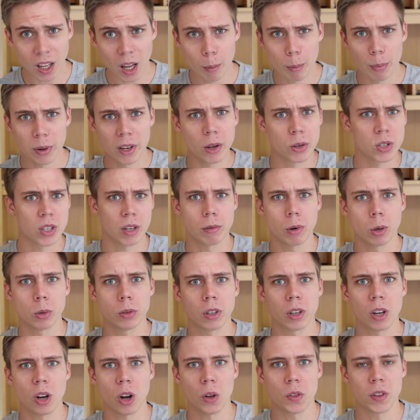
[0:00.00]
Because I wrote
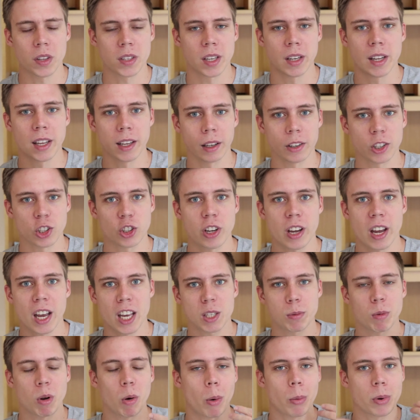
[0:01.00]
the contents in English, she
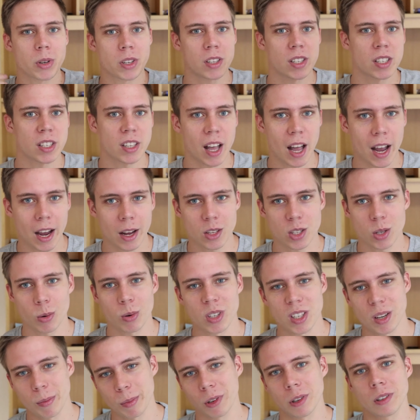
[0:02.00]
asked me what was inside, so I
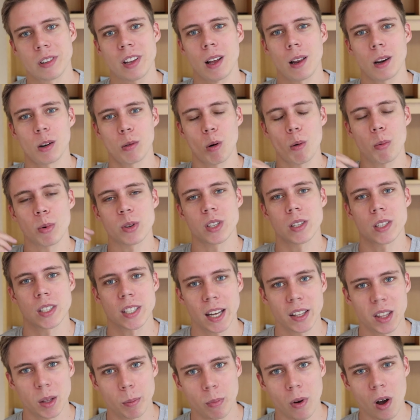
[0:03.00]
was able to tell her what was
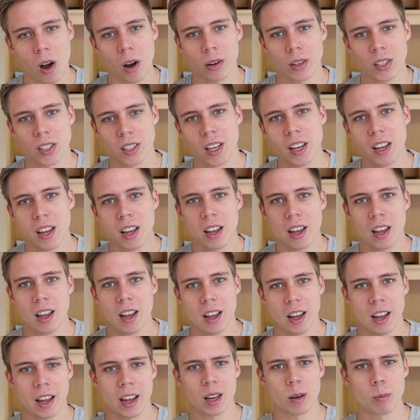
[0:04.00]
inside the box.
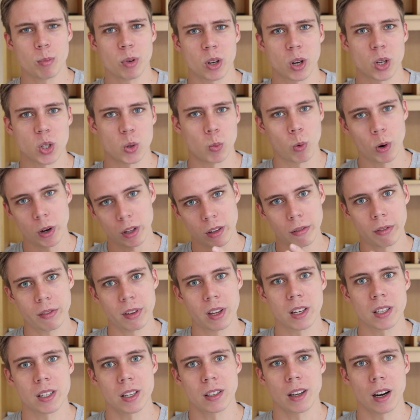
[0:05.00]
And because one of the
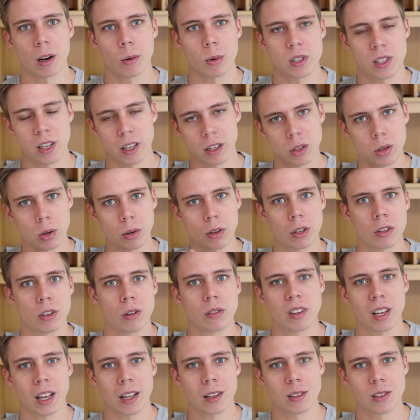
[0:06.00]
things in there was like cooking
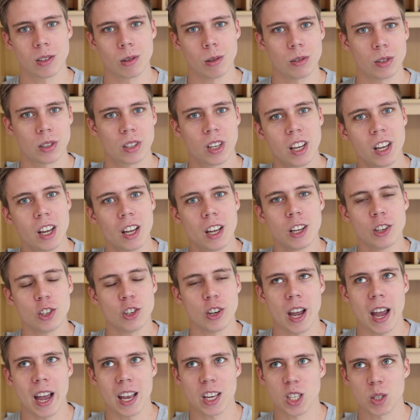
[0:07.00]
utensils,
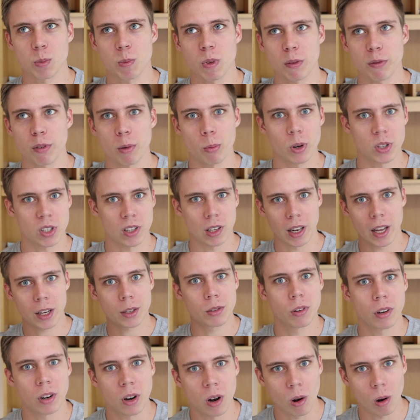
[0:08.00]
she asked me if it was
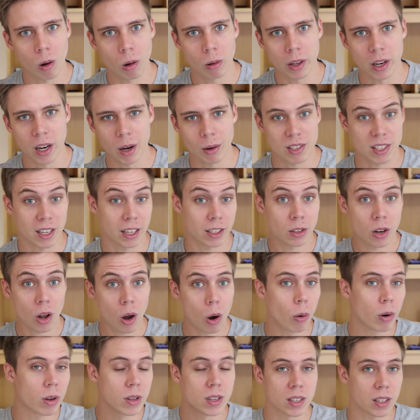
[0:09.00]
electrical, and I was like,
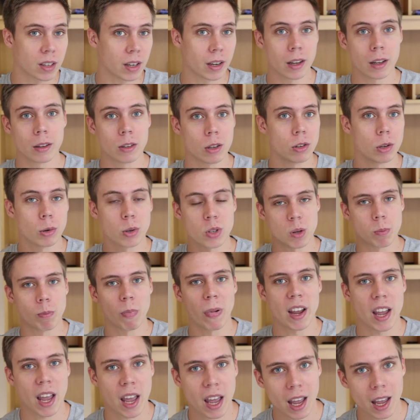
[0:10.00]
no, it's you use it
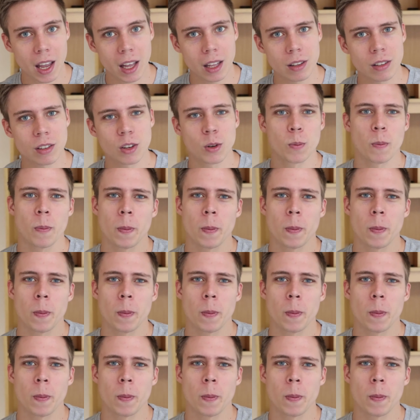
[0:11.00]
by hand,